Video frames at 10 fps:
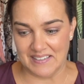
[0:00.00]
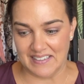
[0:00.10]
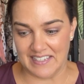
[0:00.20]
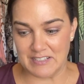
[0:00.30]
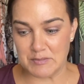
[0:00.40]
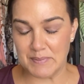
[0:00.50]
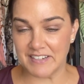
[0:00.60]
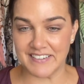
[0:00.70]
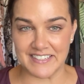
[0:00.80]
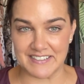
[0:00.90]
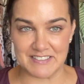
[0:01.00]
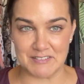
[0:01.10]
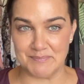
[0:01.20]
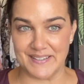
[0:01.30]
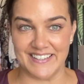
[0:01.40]
experience
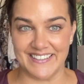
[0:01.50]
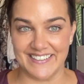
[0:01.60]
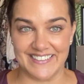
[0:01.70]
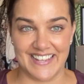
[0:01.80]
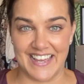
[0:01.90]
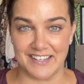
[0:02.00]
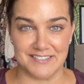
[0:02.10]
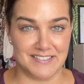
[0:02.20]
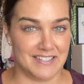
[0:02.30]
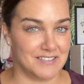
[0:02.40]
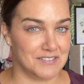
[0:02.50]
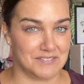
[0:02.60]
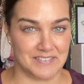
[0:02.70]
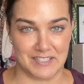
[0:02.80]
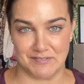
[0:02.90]
of being an
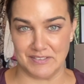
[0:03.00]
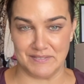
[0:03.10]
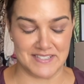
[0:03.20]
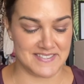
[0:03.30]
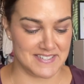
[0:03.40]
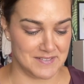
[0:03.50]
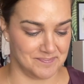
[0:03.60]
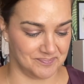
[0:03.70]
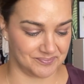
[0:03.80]
accidental influencer.